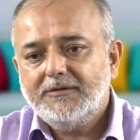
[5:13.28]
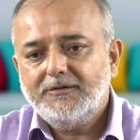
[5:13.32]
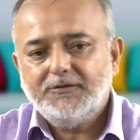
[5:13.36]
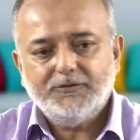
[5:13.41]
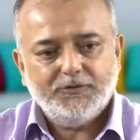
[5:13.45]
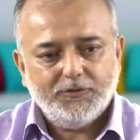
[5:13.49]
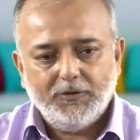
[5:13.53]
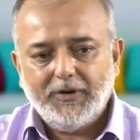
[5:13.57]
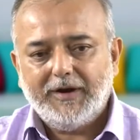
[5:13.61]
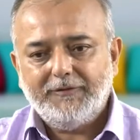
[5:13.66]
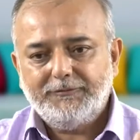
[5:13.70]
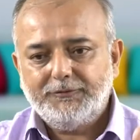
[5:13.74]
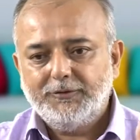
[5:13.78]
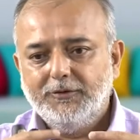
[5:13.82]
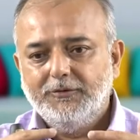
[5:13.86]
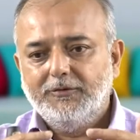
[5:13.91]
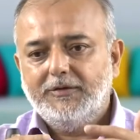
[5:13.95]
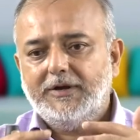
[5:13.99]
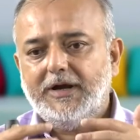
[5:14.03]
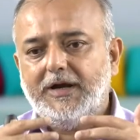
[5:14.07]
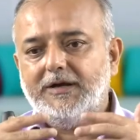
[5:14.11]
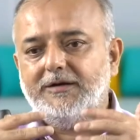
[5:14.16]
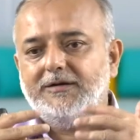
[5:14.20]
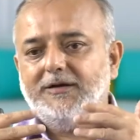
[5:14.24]
You have to
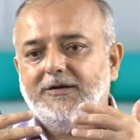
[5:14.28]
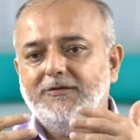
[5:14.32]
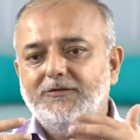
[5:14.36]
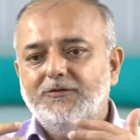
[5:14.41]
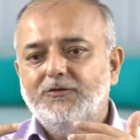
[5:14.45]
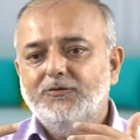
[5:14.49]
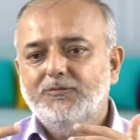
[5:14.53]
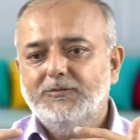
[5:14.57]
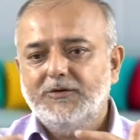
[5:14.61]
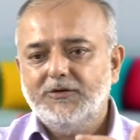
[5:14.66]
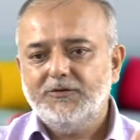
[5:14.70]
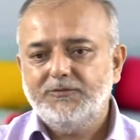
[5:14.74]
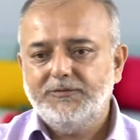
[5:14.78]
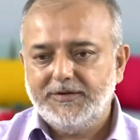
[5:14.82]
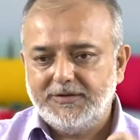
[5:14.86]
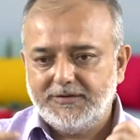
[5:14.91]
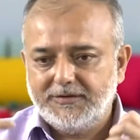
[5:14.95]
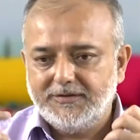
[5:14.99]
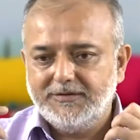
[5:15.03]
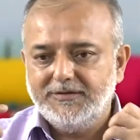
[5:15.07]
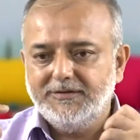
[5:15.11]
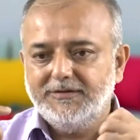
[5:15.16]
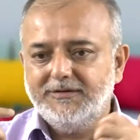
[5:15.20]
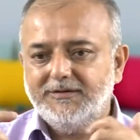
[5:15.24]
look at consumers with
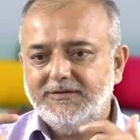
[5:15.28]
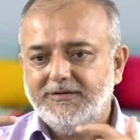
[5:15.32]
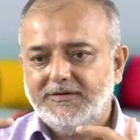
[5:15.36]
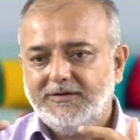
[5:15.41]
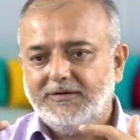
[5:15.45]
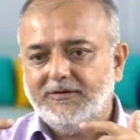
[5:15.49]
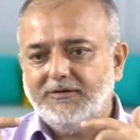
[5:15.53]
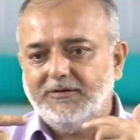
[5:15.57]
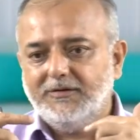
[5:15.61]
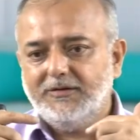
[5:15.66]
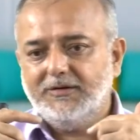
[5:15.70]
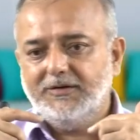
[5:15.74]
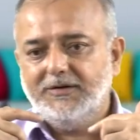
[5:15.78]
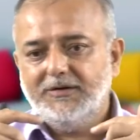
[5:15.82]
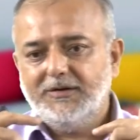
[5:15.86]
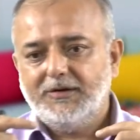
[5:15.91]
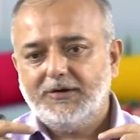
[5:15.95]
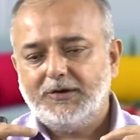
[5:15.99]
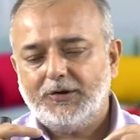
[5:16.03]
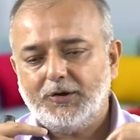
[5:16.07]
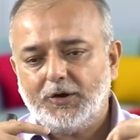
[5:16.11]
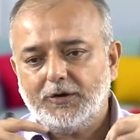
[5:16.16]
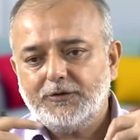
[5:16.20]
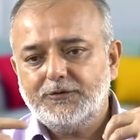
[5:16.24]
you know
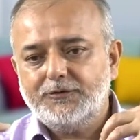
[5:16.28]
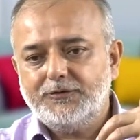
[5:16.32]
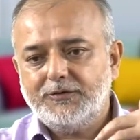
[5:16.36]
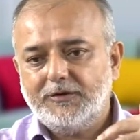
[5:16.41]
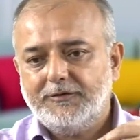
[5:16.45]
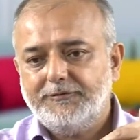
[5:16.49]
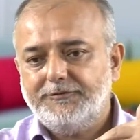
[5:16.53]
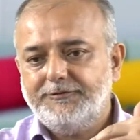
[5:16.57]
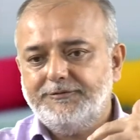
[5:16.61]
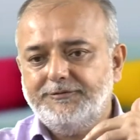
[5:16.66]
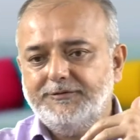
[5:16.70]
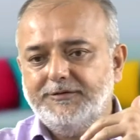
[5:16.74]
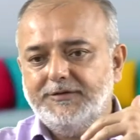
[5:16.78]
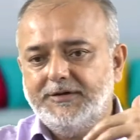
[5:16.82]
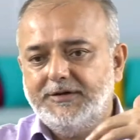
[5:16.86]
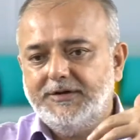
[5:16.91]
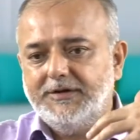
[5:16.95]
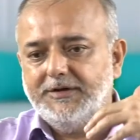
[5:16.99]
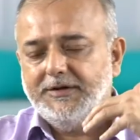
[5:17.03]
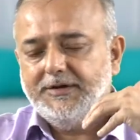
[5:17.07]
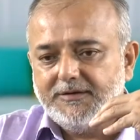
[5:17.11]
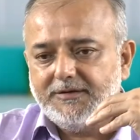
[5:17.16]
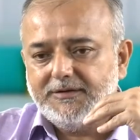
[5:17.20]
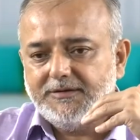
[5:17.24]
lots of
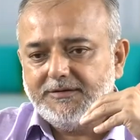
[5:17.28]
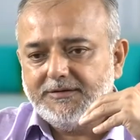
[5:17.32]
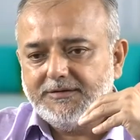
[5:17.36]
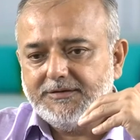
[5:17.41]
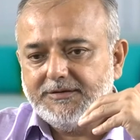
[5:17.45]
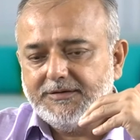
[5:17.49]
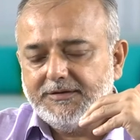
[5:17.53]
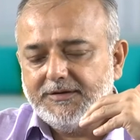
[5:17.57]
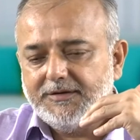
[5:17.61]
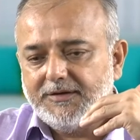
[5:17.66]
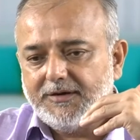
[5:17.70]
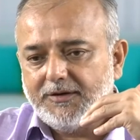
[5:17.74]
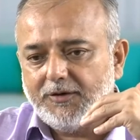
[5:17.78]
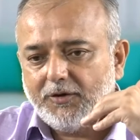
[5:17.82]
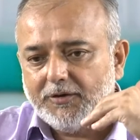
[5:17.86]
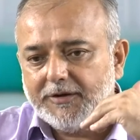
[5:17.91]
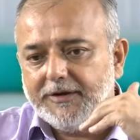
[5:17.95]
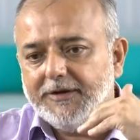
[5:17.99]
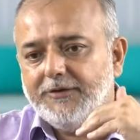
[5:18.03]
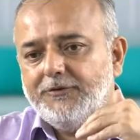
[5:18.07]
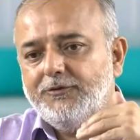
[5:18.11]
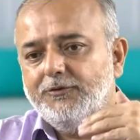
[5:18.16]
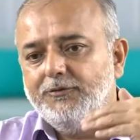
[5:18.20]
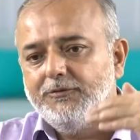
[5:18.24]

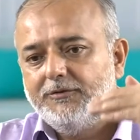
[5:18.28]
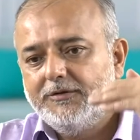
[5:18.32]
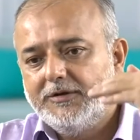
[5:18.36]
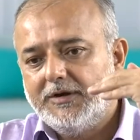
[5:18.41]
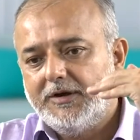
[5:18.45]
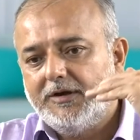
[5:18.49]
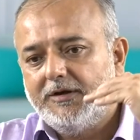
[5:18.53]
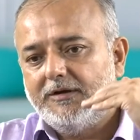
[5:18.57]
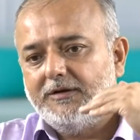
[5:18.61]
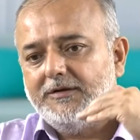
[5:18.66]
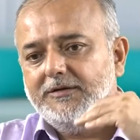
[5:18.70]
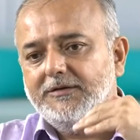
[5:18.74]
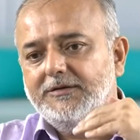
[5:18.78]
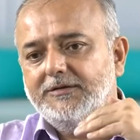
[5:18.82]
longitudinal